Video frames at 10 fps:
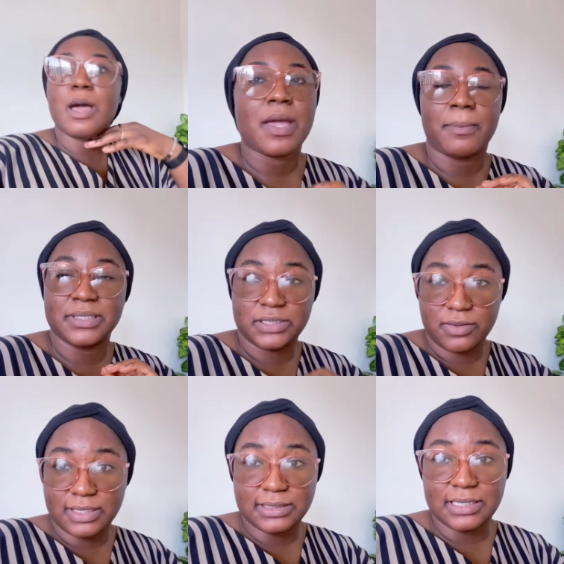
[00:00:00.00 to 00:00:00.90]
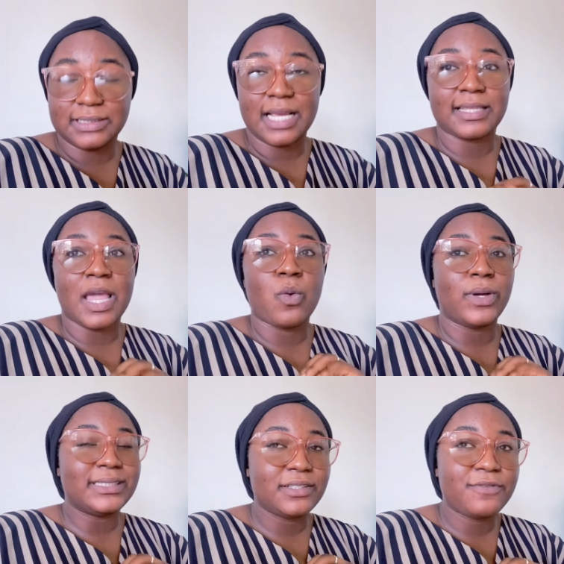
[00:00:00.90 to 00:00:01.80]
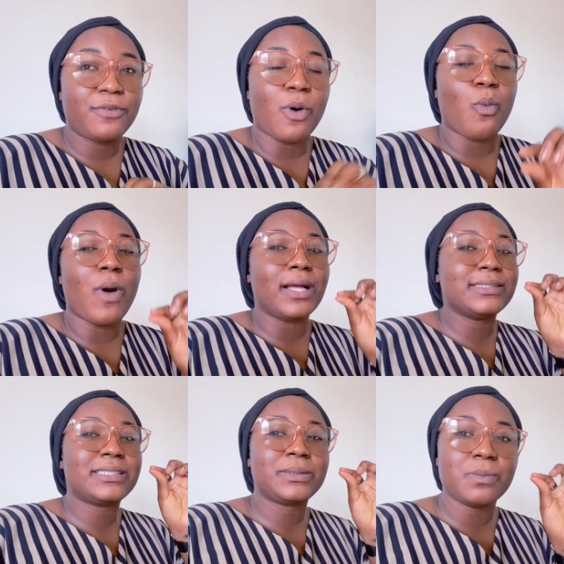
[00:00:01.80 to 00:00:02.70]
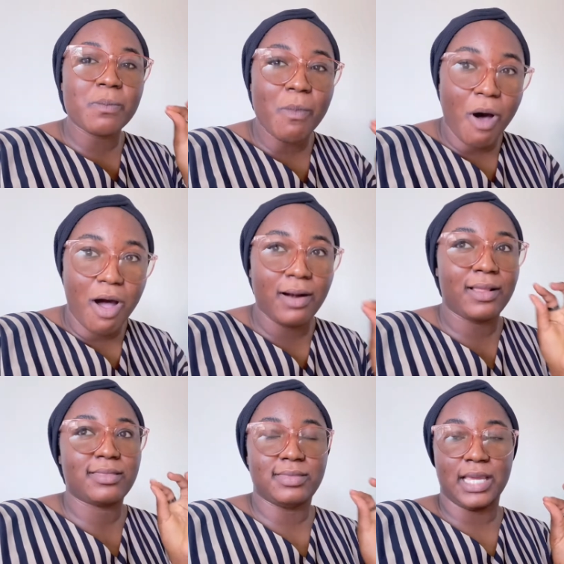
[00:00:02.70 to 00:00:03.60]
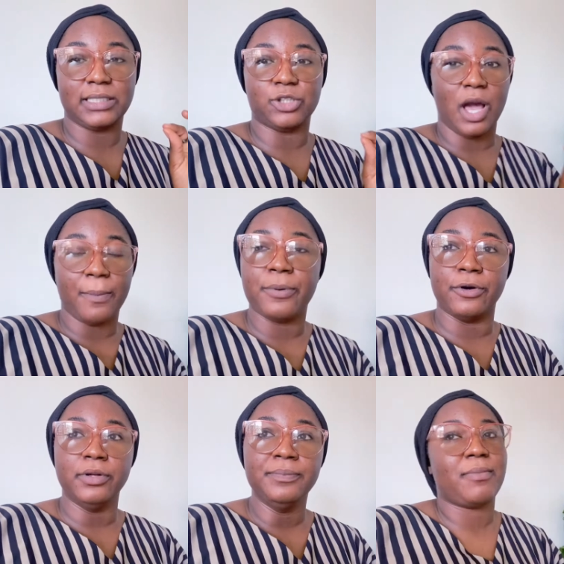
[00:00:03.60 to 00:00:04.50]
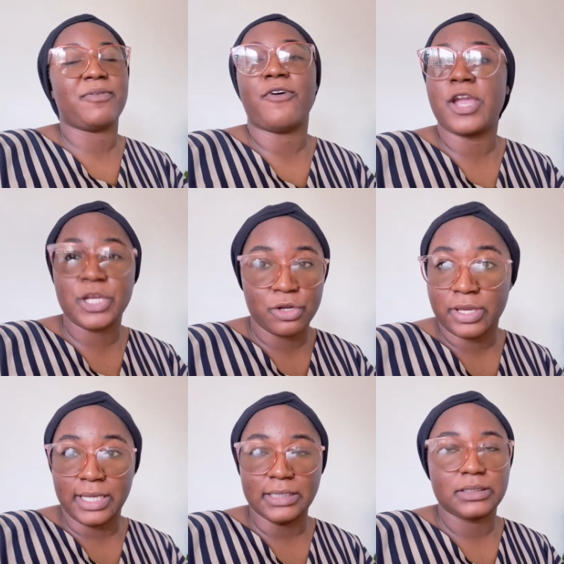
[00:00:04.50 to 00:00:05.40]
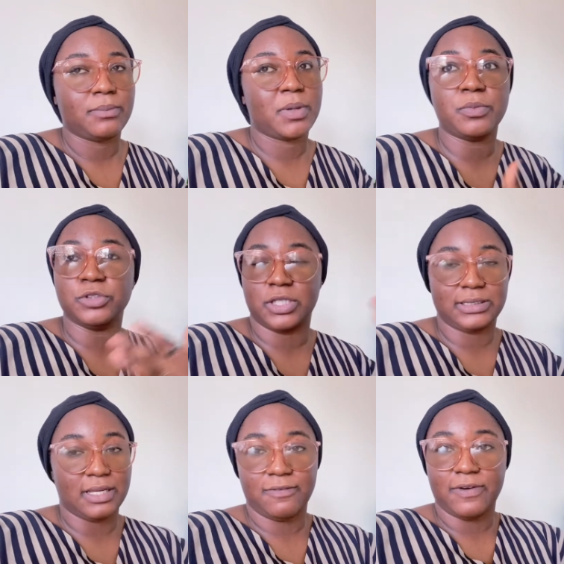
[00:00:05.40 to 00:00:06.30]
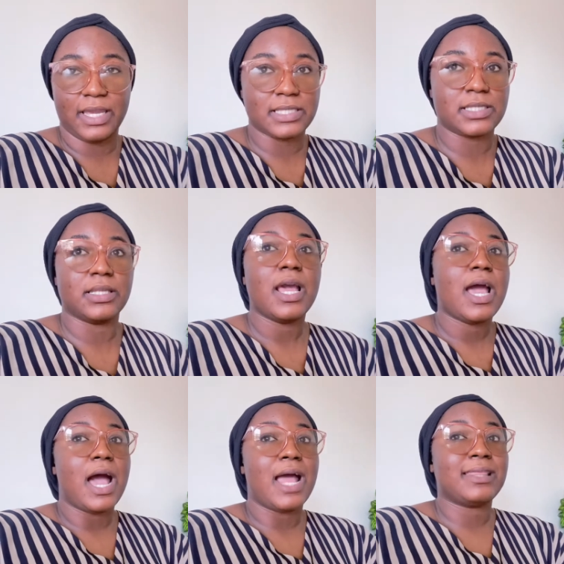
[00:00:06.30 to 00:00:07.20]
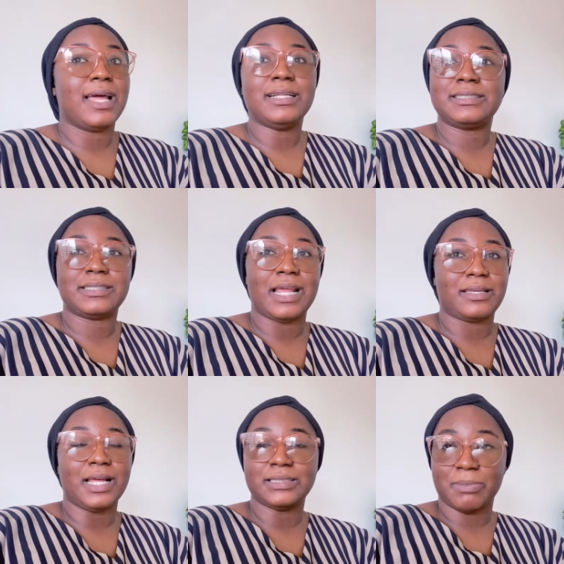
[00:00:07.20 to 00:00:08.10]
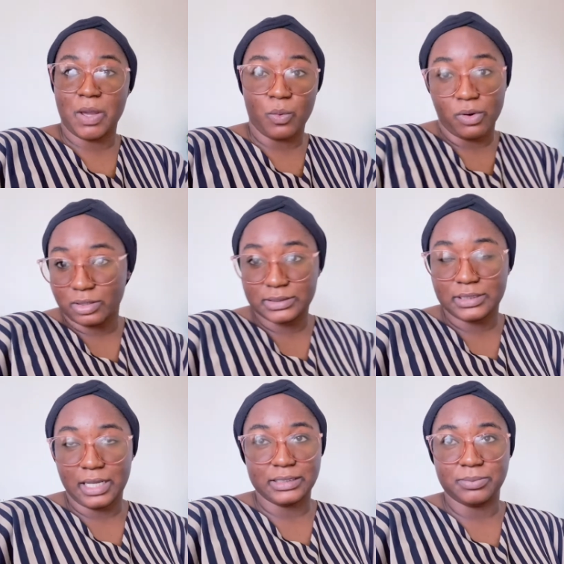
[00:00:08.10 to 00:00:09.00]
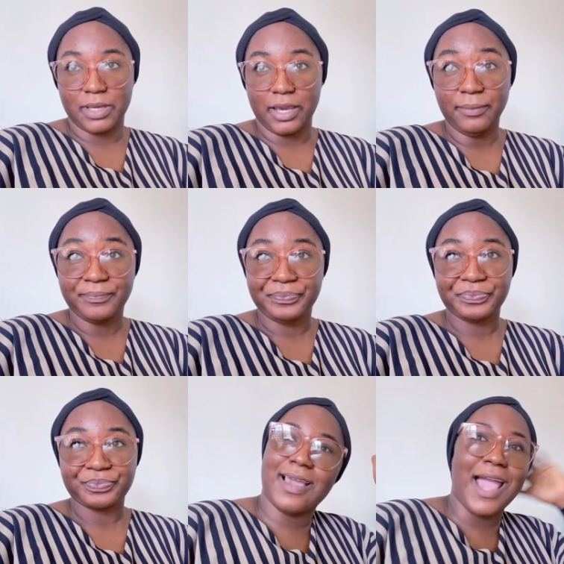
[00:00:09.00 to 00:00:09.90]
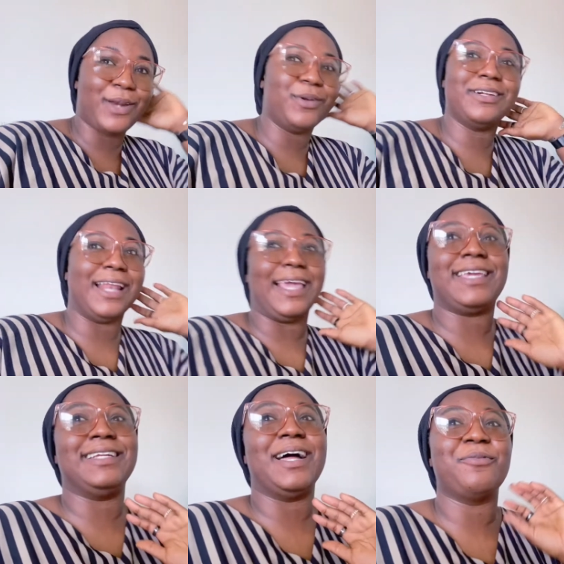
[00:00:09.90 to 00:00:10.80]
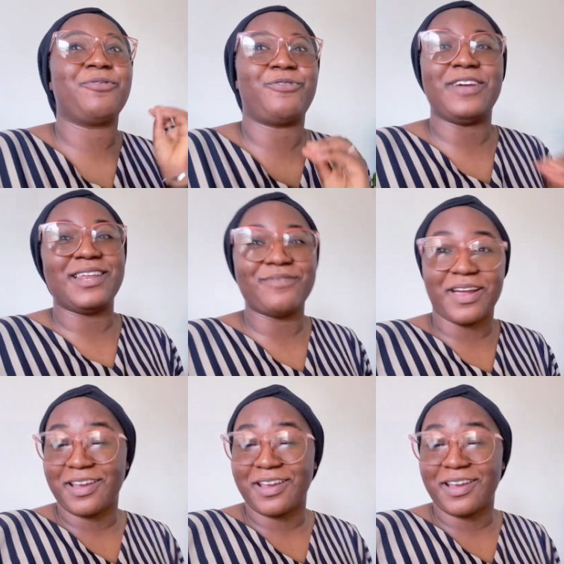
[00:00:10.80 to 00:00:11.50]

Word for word: but seriously it's like they're waiting for one small thing to happen before you know it people just start fighting and that's like that's my worst nightmare I don't like it. I'm feeling very